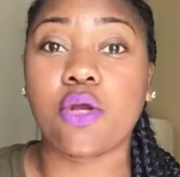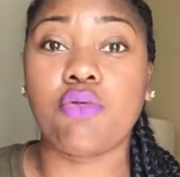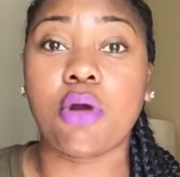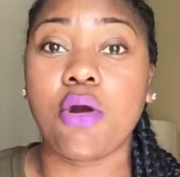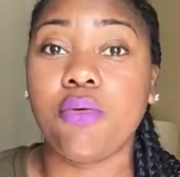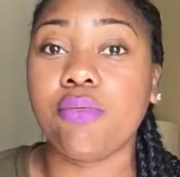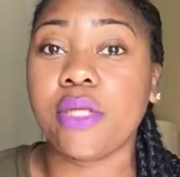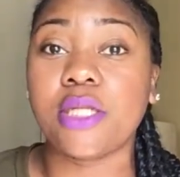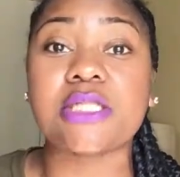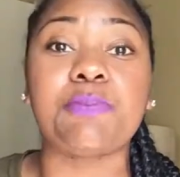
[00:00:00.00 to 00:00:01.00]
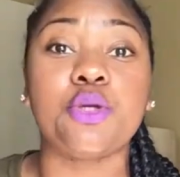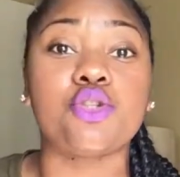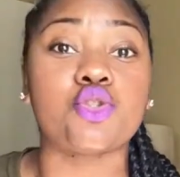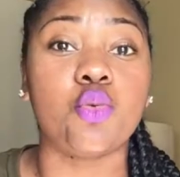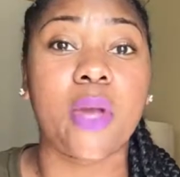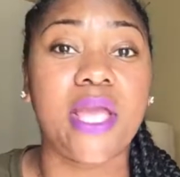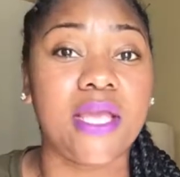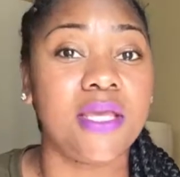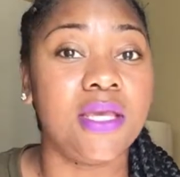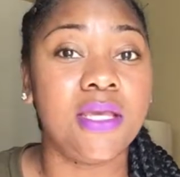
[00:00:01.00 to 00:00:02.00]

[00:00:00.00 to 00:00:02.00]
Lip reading: to grow in a spiritual way,